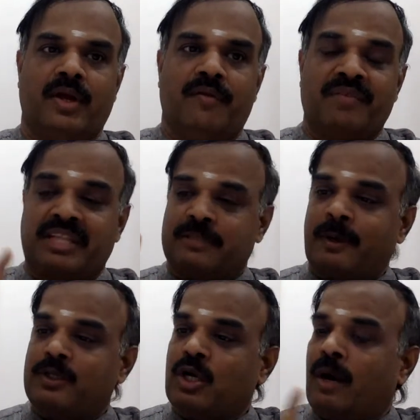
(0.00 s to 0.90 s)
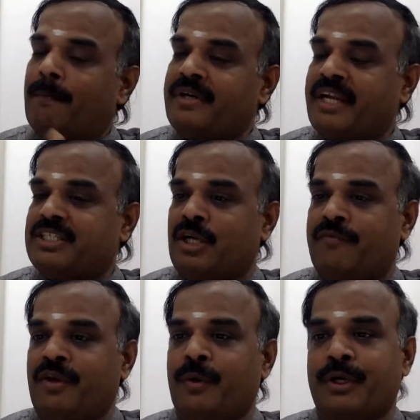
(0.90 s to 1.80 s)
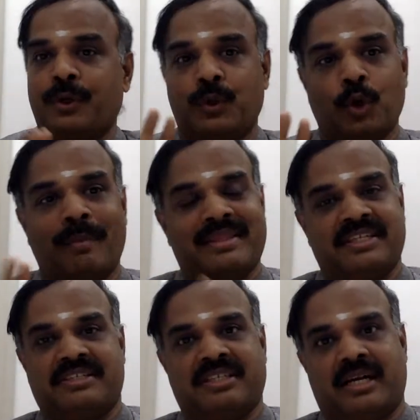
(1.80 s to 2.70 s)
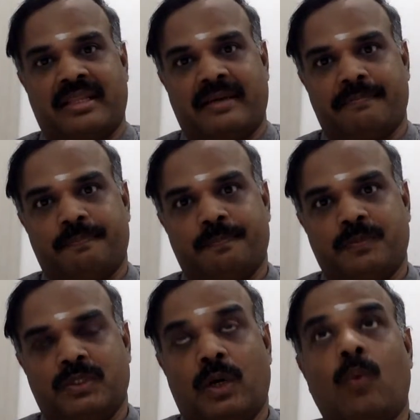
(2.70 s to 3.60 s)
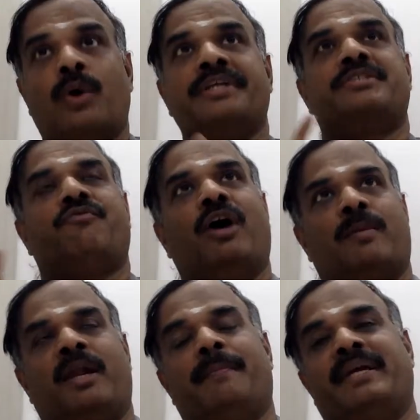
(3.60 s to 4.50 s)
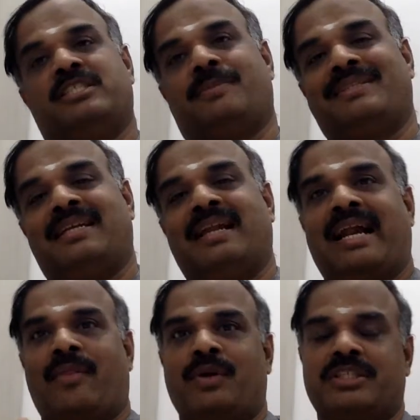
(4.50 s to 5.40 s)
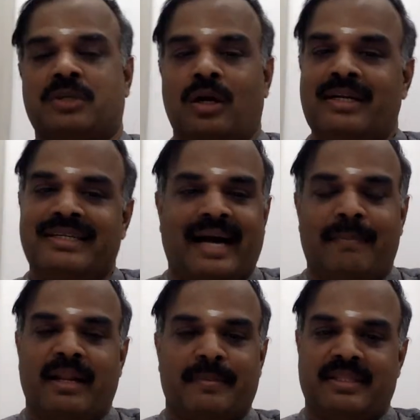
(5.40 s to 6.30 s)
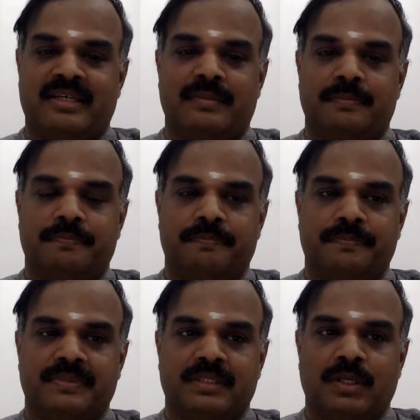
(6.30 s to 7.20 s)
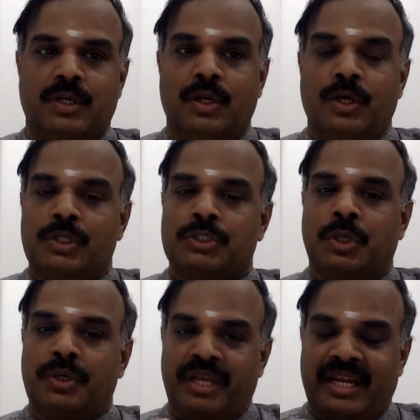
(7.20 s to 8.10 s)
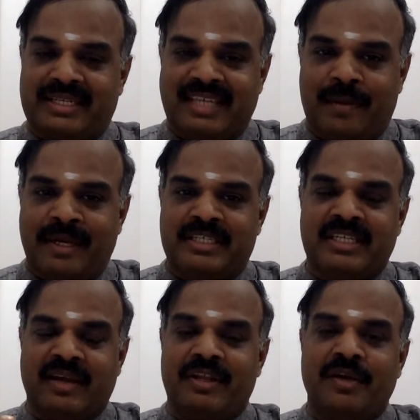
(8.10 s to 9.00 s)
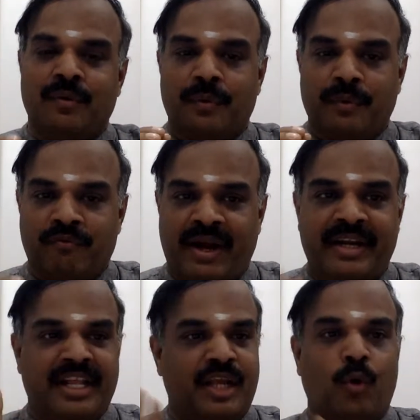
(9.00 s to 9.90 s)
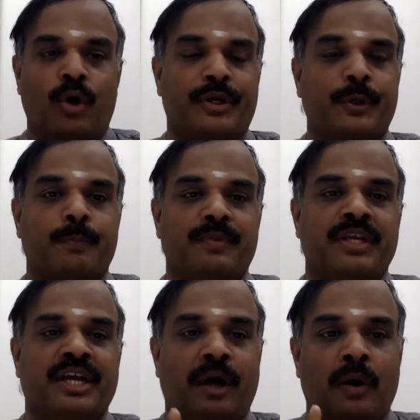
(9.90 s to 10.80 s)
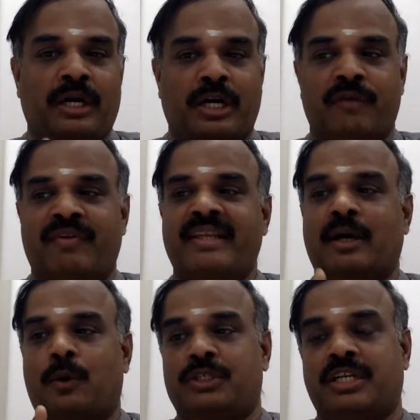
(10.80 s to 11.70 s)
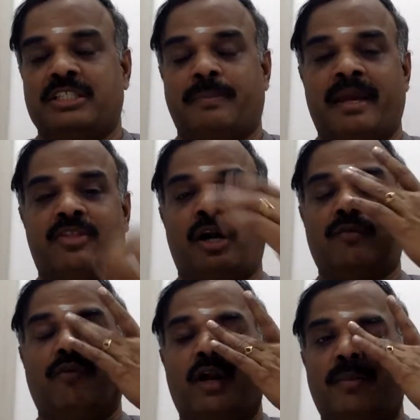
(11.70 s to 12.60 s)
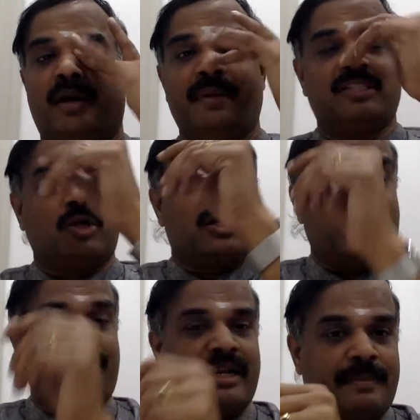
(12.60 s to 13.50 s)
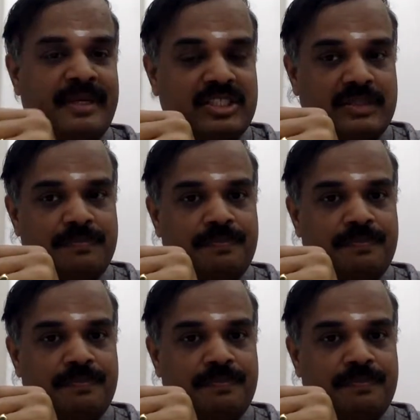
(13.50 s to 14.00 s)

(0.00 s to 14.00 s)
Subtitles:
With respect to computation of EOQ, two methods are there. One is formula based method, another one is called tabular method. So in examination, they'll give find EOQ. You have to identify the question is based on formula based or tabular based.